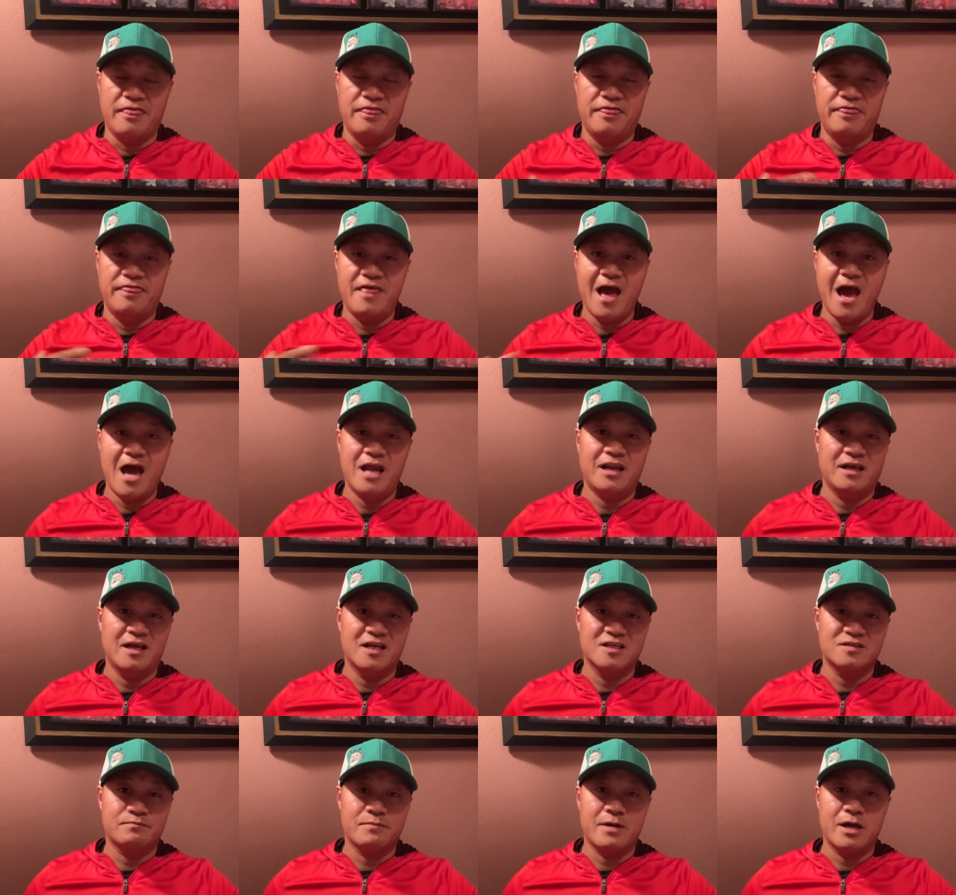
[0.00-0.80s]
That
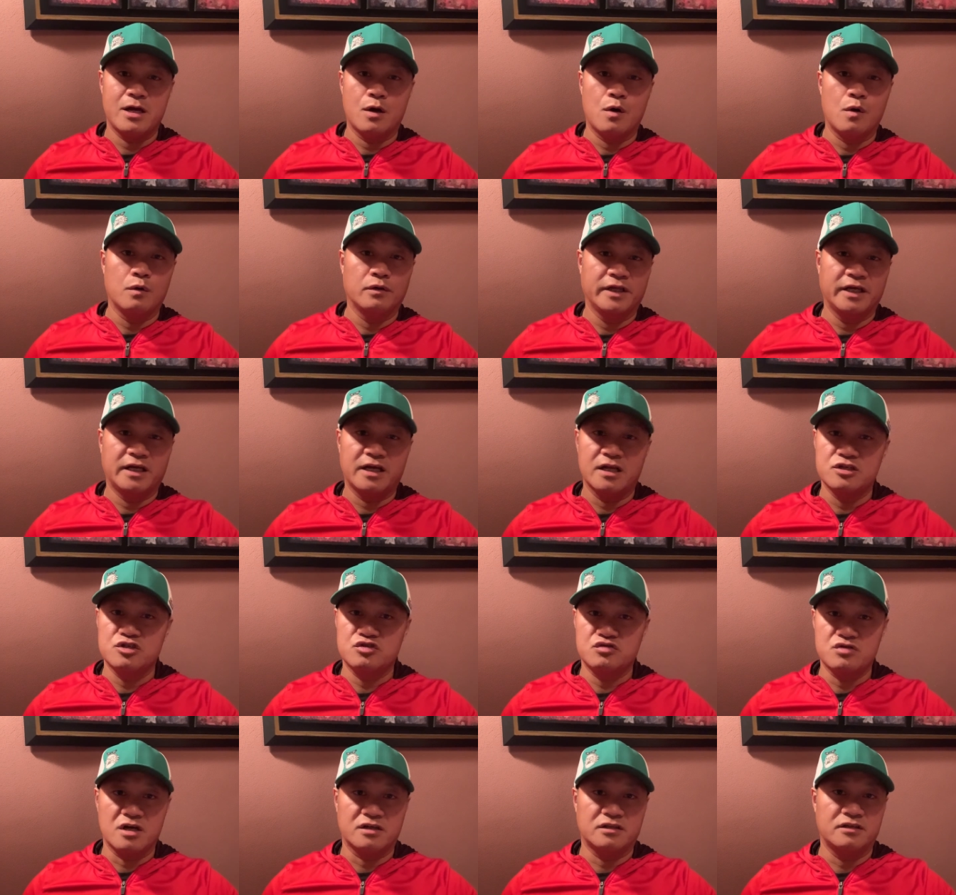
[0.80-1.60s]
is my only
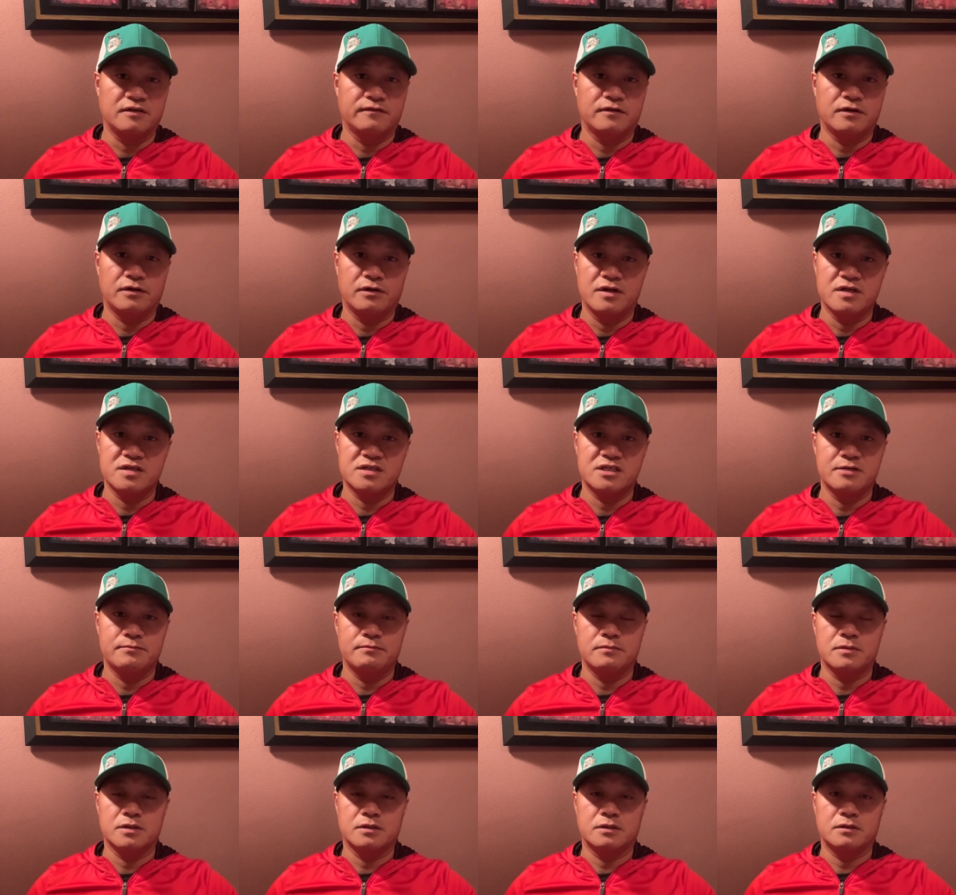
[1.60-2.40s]
constructive
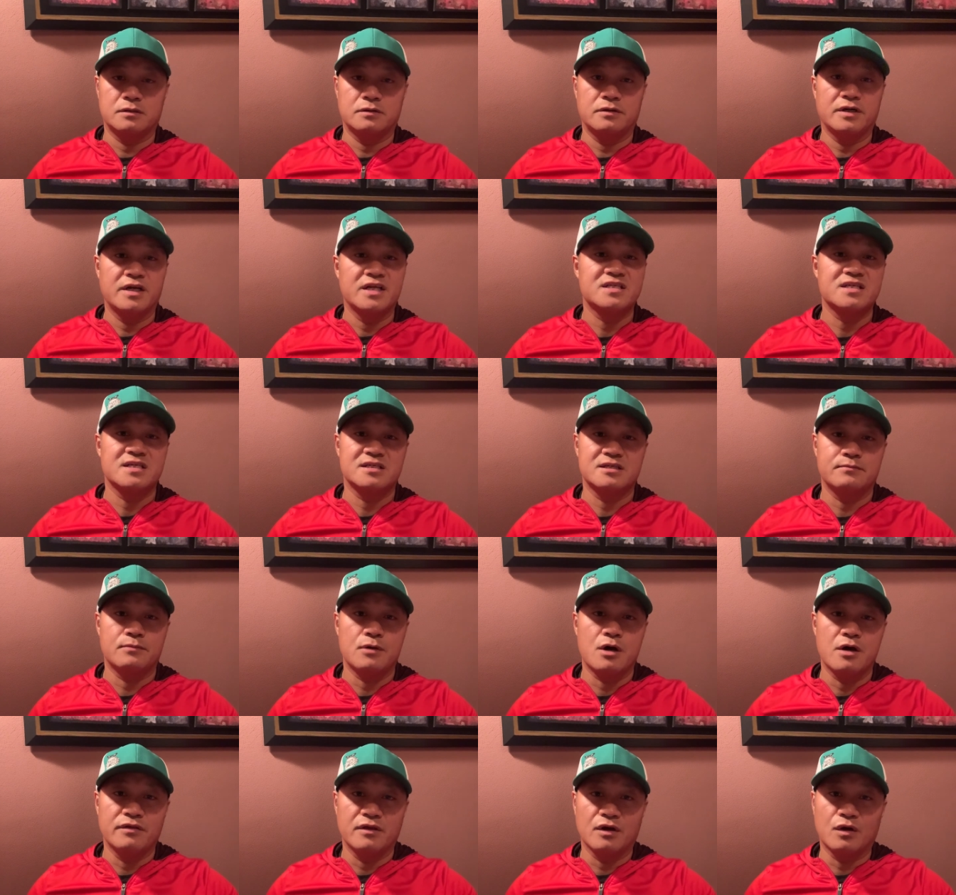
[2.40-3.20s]
criticism
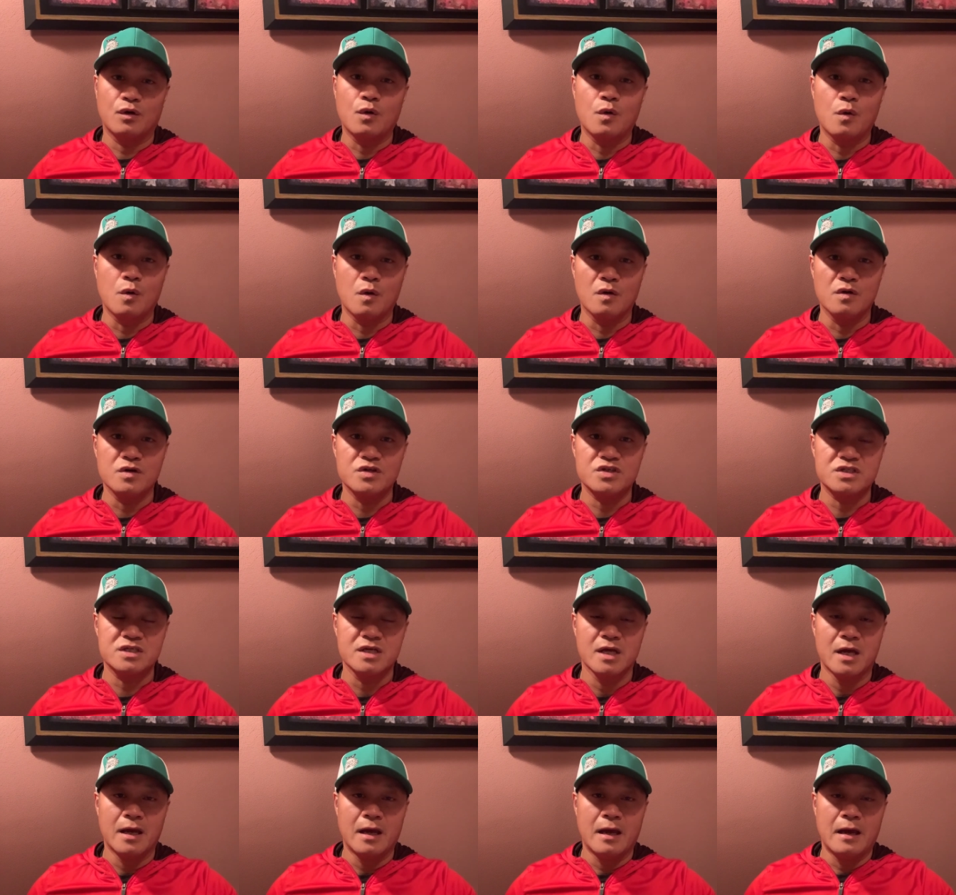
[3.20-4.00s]
criticism on the
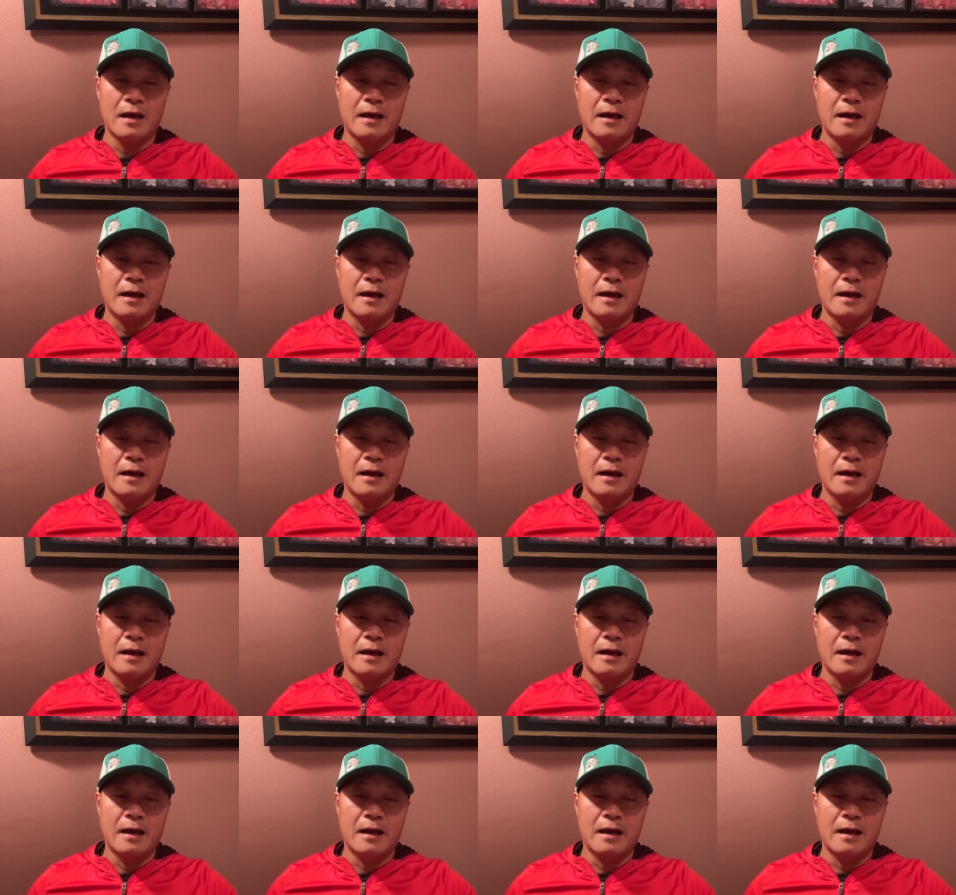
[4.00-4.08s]
course.